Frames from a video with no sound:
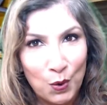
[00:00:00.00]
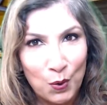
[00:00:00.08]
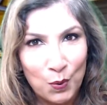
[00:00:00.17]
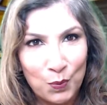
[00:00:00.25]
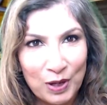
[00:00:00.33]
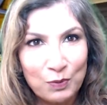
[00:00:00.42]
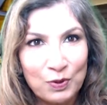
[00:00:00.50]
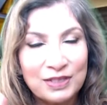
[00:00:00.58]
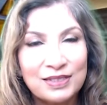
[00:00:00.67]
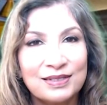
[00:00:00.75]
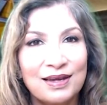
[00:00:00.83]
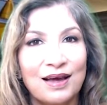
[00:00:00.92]
We will
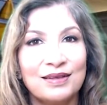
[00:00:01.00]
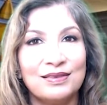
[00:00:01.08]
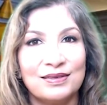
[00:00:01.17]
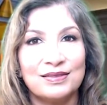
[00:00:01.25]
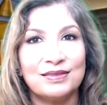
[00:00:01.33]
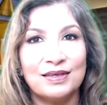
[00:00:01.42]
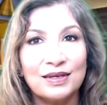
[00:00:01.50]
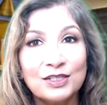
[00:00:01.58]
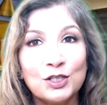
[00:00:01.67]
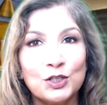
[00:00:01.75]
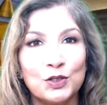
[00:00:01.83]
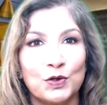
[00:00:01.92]
start this third
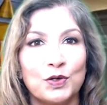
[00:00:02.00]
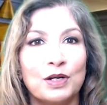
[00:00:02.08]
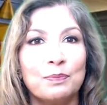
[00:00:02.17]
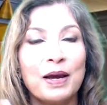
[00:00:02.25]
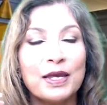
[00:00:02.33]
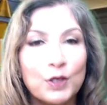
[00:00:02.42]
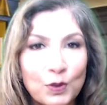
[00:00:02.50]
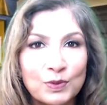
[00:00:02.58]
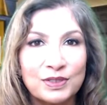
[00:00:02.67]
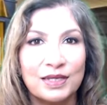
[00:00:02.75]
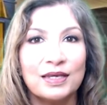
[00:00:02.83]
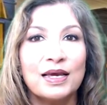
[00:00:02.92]
tutorial by
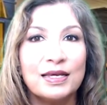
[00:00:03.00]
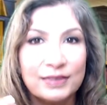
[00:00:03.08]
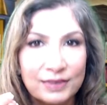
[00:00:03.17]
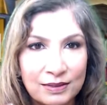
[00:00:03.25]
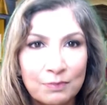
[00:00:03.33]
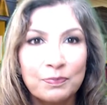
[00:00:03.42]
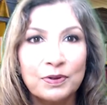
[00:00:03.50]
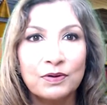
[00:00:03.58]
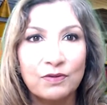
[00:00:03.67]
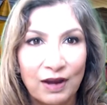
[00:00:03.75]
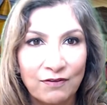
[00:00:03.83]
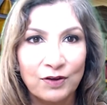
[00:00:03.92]
using a simple
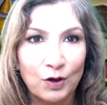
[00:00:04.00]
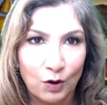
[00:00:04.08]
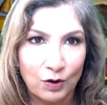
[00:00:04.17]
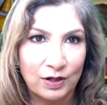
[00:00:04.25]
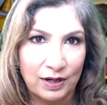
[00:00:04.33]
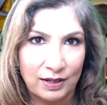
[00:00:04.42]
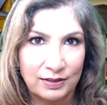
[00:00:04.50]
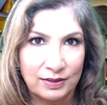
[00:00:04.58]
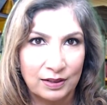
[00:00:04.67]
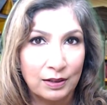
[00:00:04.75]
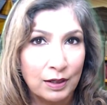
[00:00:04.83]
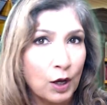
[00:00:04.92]
graphic
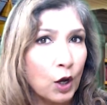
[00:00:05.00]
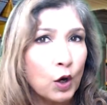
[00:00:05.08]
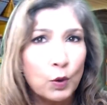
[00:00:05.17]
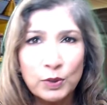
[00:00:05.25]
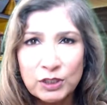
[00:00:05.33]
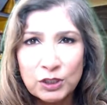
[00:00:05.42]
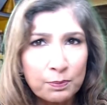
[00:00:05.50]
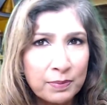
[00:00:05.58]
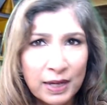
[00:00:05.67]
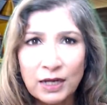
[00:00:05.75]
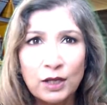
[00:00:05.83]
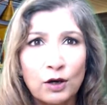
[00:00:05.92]
organizer, which
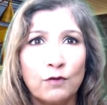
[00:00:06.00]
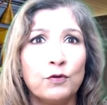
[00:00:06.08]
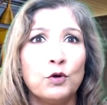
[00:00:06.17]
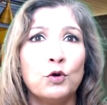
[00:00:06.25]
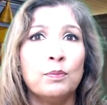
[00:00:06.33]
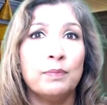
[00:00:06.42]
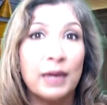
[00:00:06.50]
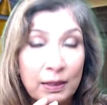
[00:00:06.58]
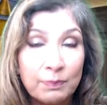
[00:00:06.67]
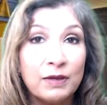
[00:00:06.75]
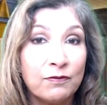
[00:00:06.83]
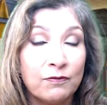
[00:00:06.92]
many of you may
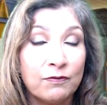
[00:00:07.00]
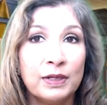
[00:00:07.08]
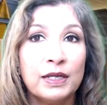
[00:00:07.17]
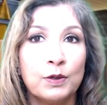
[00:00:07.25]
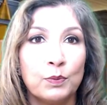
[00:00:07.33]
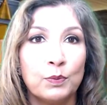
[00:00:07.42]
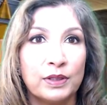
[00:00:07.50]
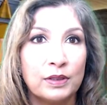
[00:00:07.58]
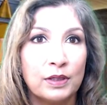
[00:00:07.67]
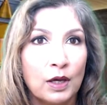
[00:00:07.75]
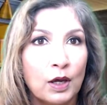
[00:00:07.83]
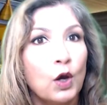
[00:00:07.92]
be familiar with.
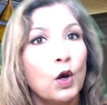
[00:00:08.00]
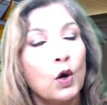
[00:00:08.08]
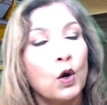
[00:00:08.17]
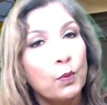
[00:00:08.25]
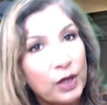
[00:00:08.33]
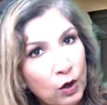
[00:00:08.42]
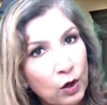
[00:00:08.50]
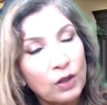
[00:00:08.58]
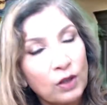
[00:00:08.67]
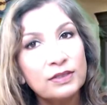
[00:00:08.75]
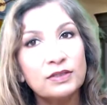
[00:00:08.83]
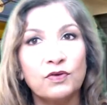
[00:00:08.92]
We
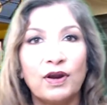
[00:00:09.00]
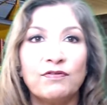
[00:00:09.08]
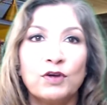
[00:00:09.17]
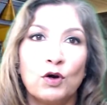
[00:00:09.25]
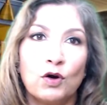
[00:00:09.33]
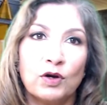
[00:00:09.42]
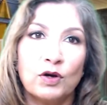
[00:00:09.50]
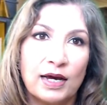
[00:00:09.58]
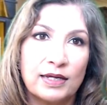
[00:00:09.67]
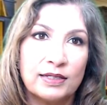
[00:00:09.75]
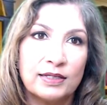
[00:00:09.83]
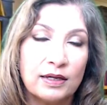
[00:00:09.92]
call this graphic
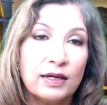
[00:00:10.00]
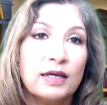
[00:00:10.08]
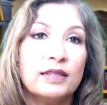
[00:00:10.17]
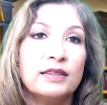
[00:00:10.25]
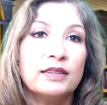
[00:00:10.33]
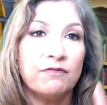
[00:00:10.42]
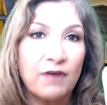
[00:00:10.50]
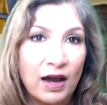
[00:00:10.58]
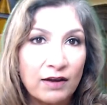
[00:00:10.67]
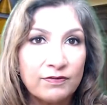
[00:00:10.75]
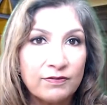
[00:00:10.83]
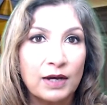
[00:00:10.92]
organizer the
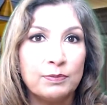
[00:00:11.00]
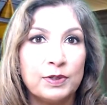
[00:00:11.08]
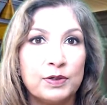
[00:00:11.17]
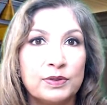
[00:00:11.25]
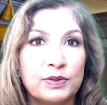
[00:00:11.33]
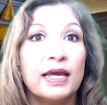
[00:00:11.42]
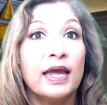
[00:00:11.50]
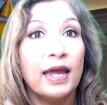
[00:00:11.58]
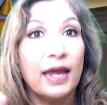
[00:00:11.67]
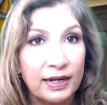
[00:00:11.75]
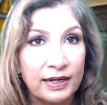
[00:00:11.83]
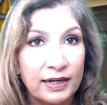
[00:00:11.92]
5 W's
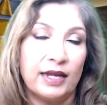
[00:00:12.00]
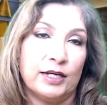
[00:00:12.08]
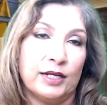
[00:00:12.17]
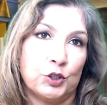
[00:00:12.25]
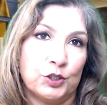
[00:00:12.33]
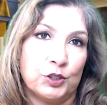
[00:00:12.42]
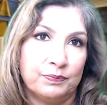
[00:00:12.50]
NH.